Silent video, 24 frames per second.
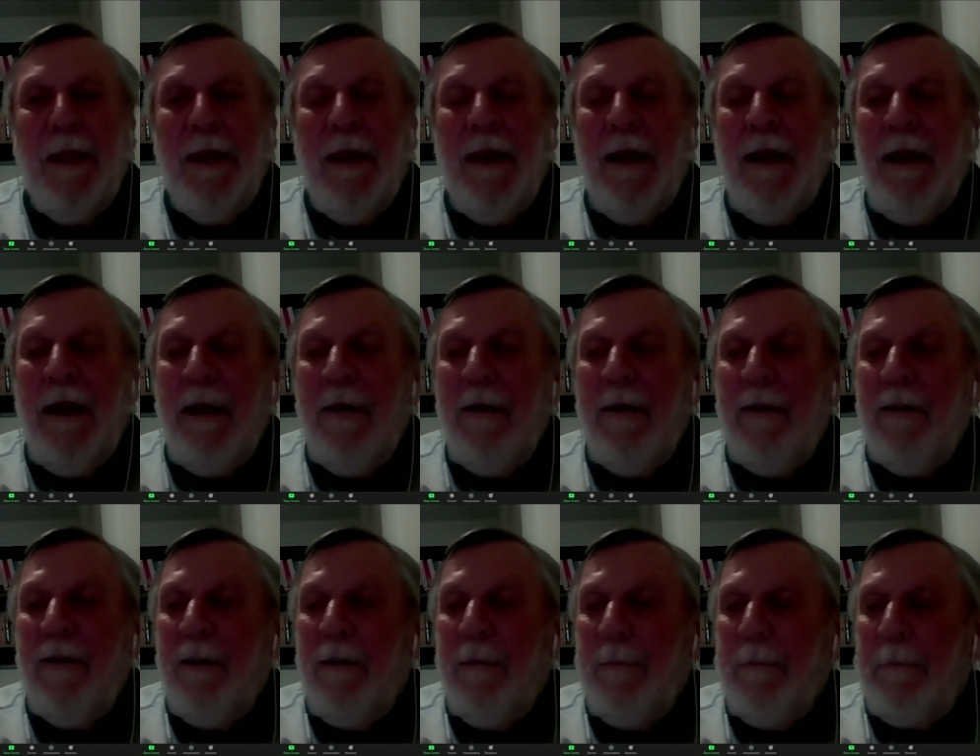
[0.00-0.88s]
And
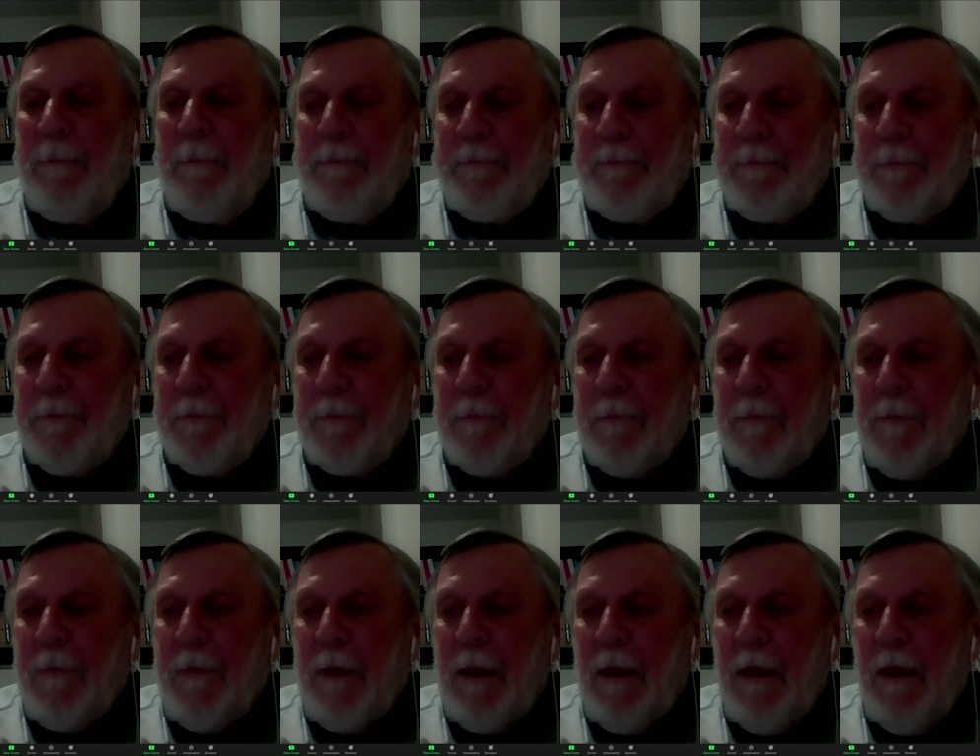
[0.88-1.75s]
um,
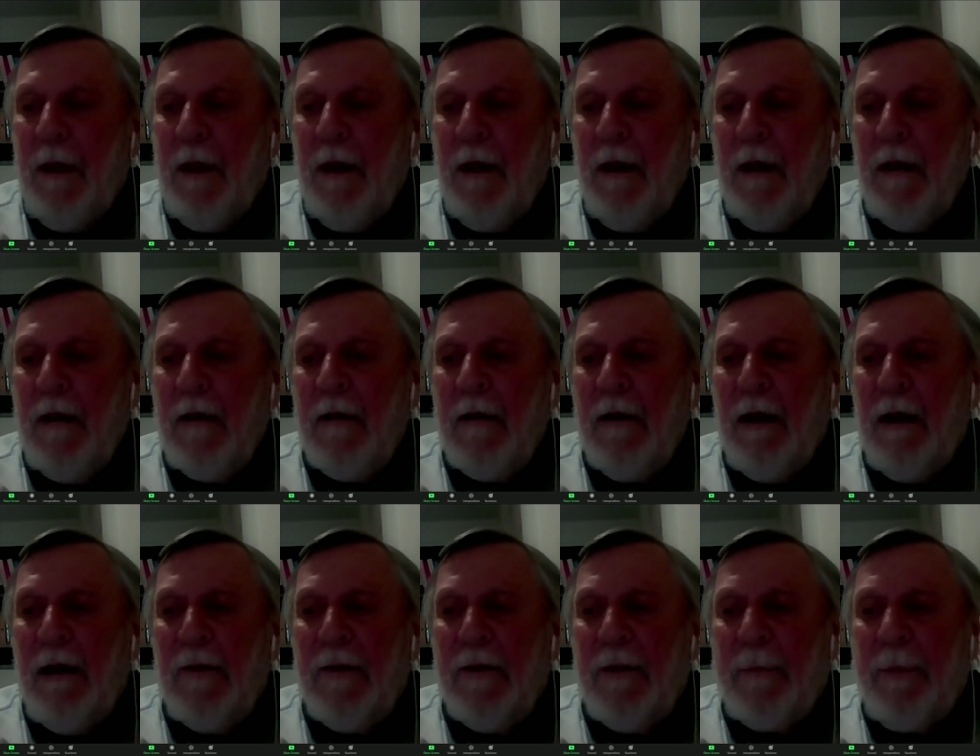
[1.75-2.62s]

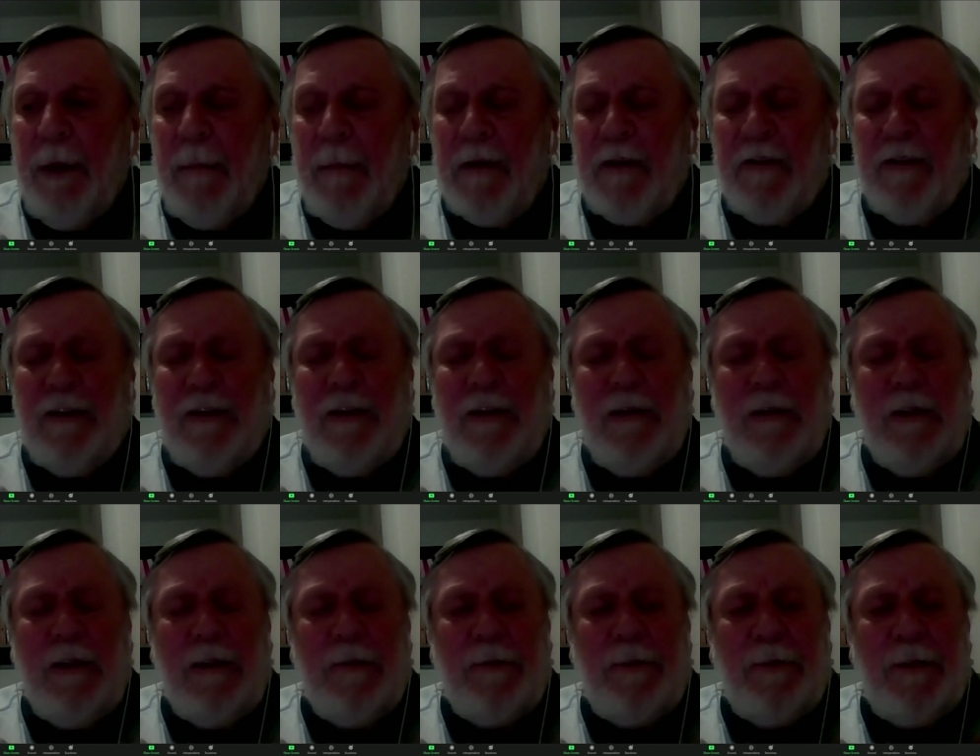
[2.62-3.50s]
uh, the public
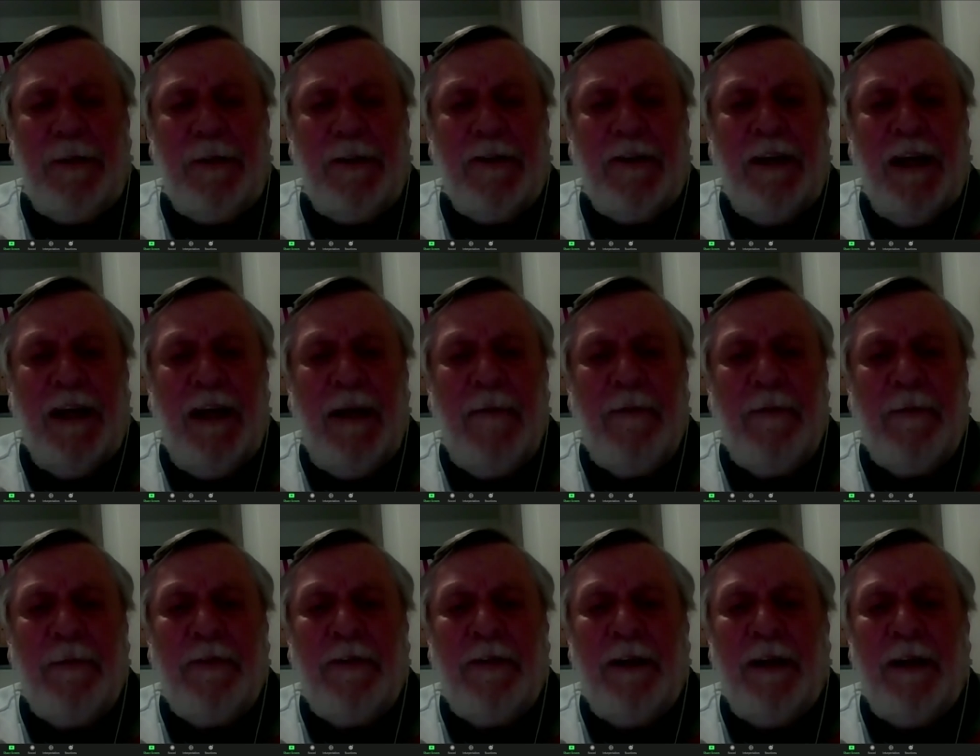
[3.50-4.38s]
security officials came
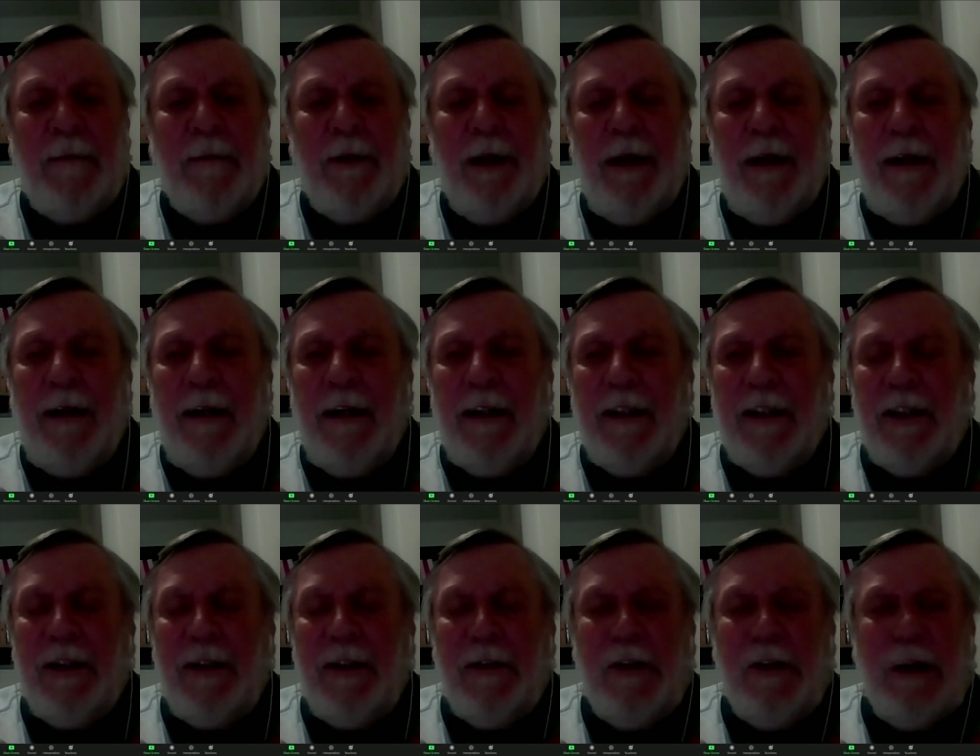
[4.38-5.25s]
from celebrating
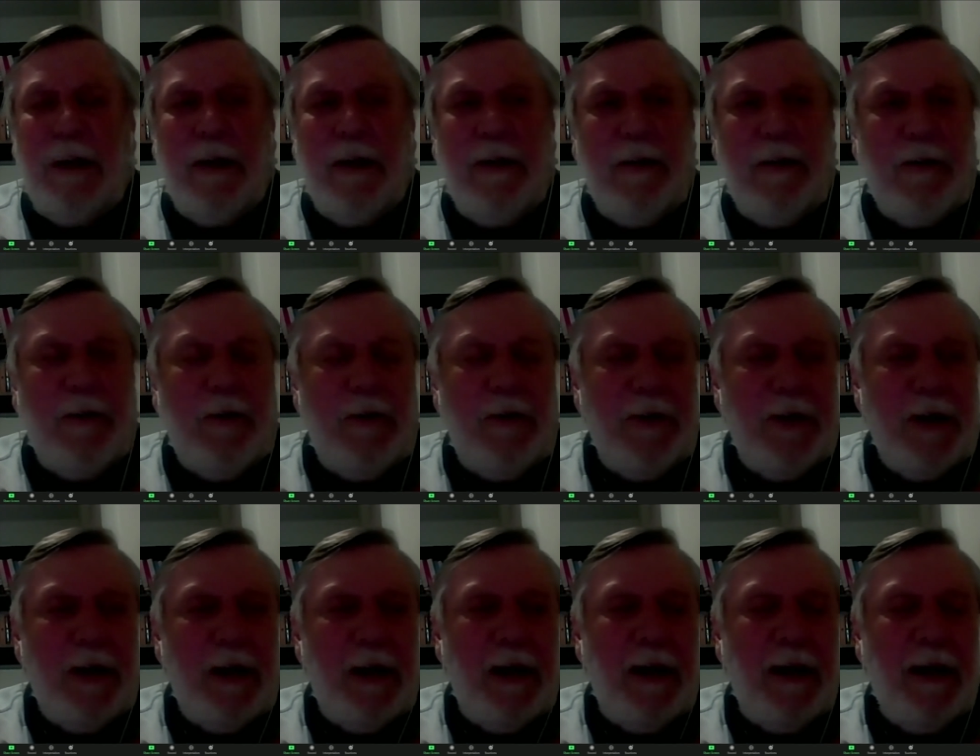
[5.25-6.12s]
National Drug Control
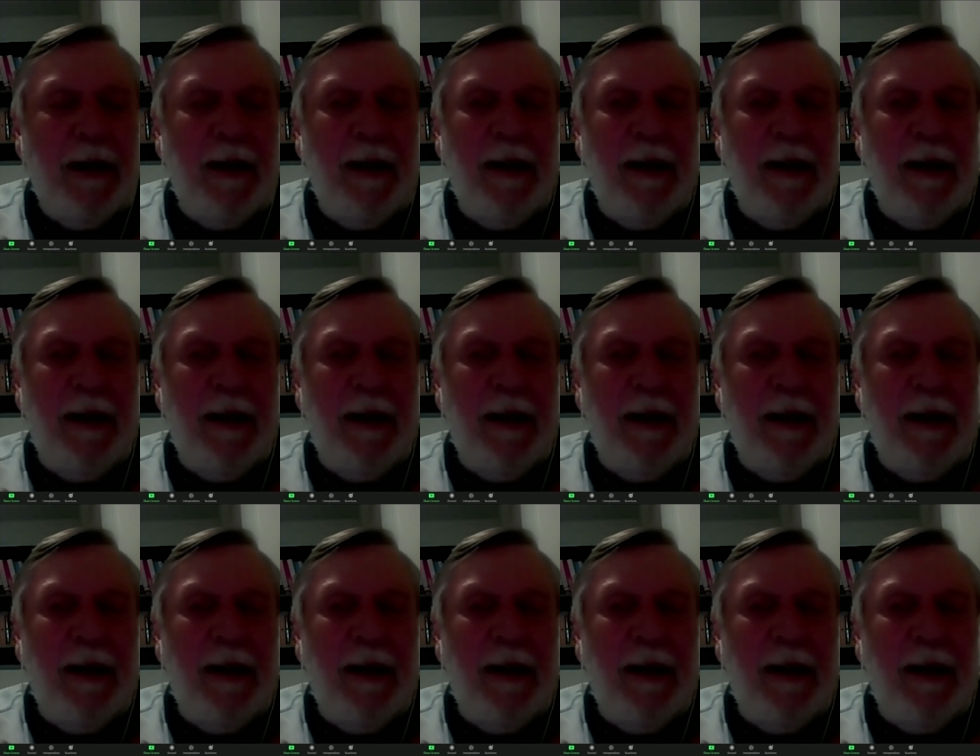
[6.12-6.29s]
Day,